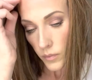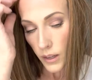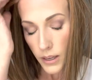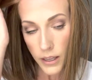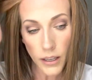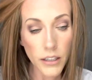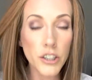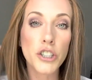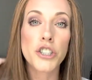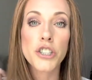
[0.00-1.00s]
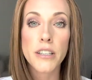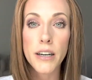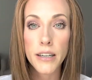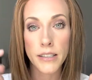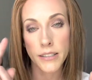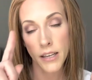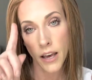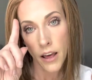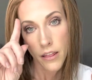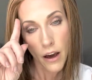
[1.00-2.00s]
And she does
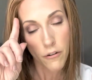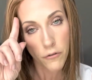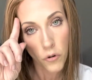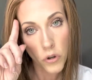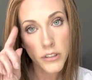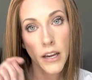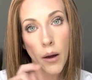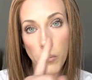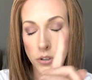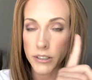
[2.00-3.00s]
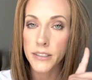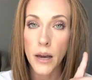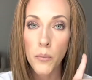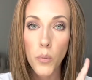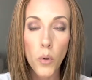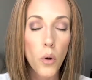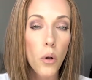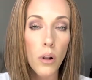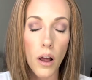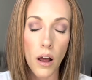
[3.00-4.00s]
that full temple to
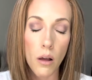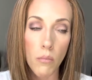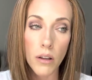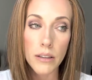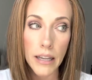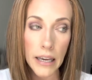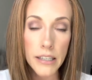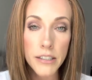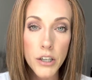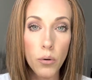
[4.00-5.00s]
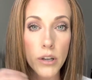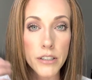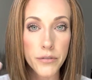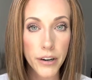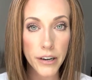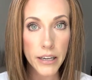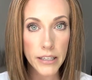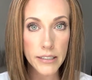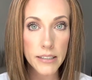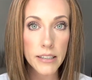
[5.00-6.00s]
temple lace. So it's very
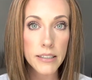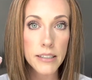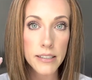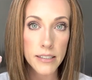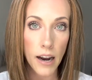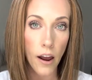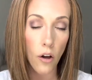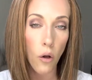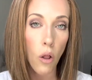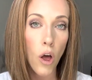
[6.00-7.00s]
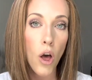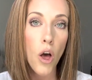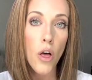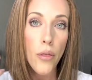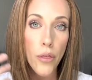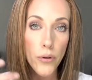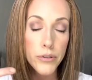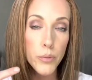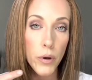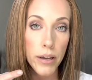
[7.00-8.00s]
easy to style
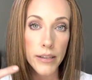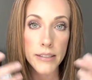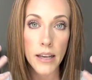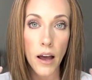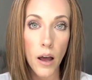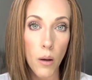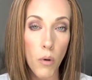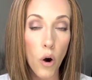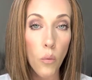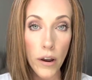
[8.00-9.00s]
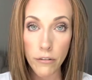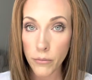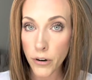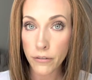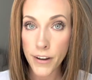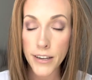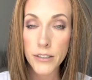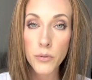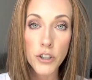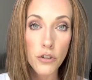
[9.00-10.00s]
those wigs away from your
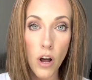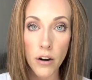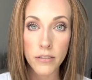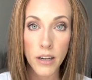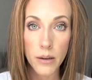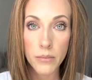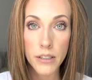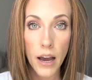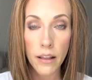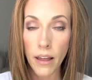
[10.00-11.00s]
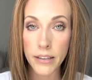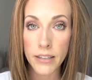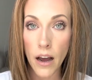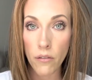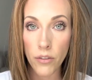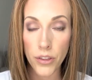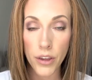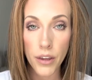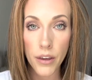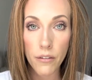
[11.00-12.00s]
face, which a lot of times I like to have
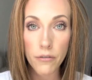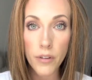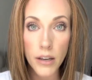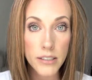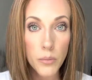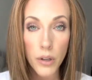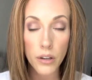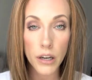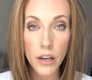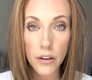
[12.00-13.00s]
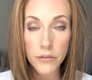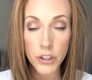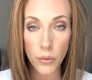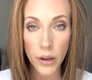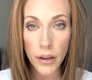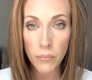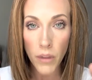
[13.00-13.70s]
the flexibility of doing.